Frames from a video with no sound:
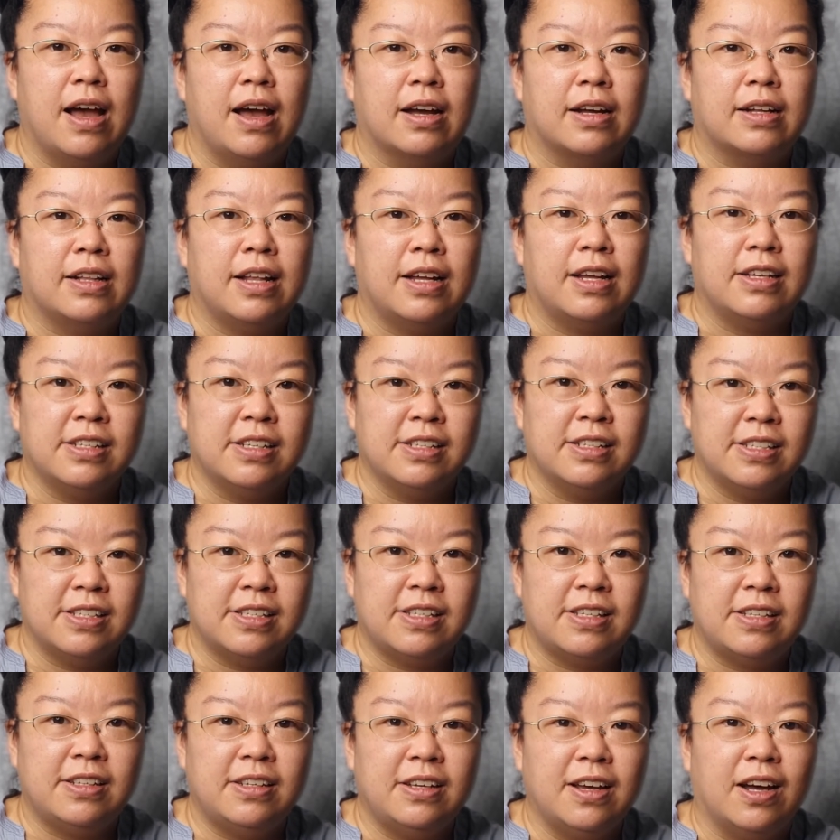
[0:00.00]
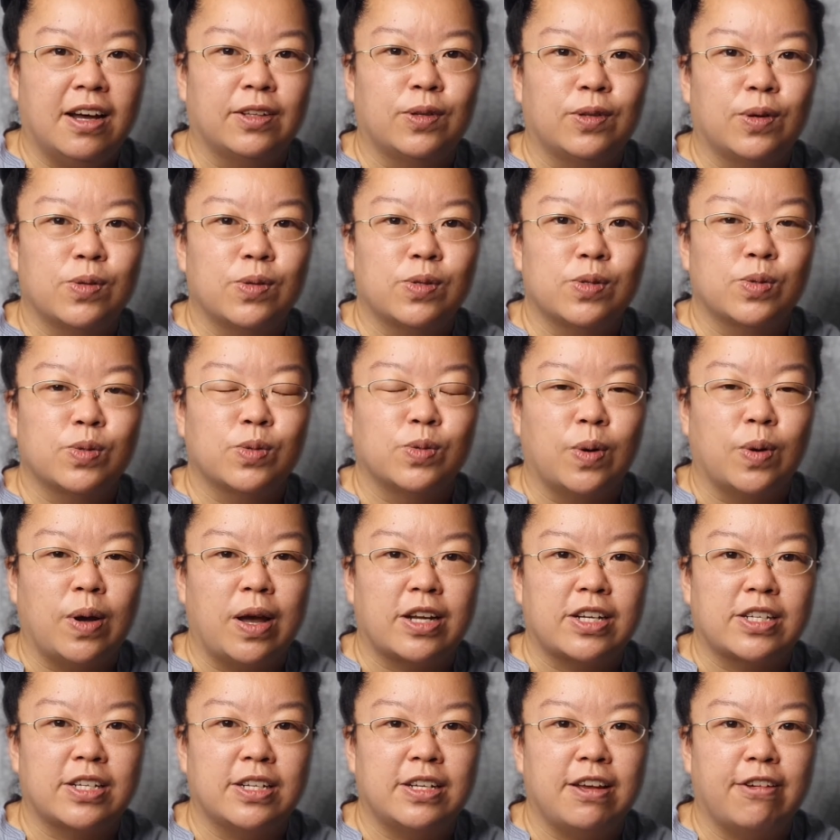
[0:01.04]
Cluster C are those who
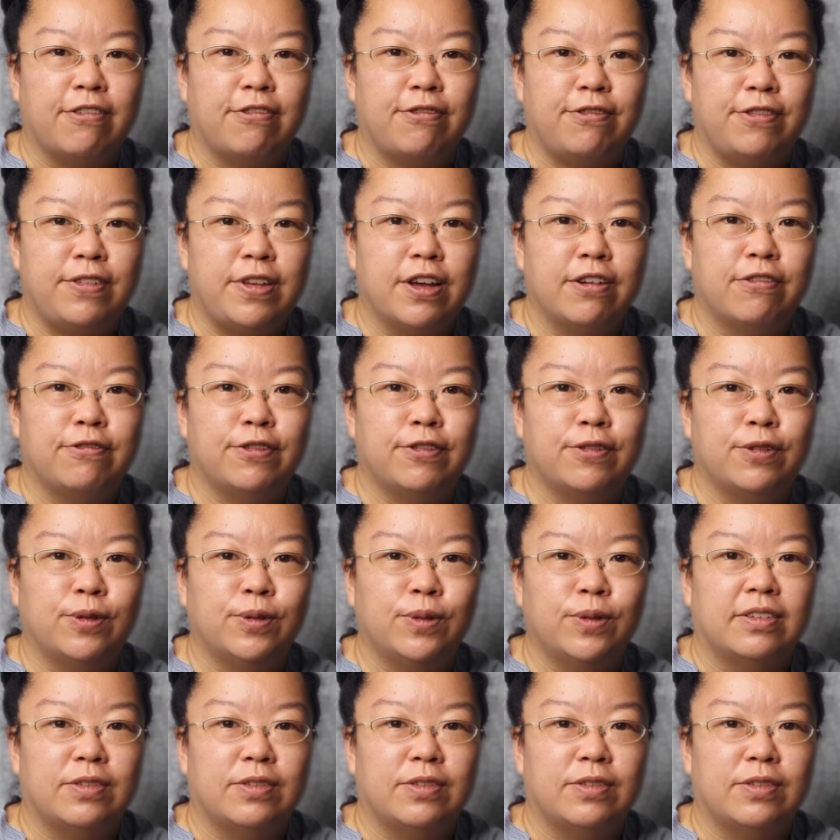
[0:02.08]
actually have fearful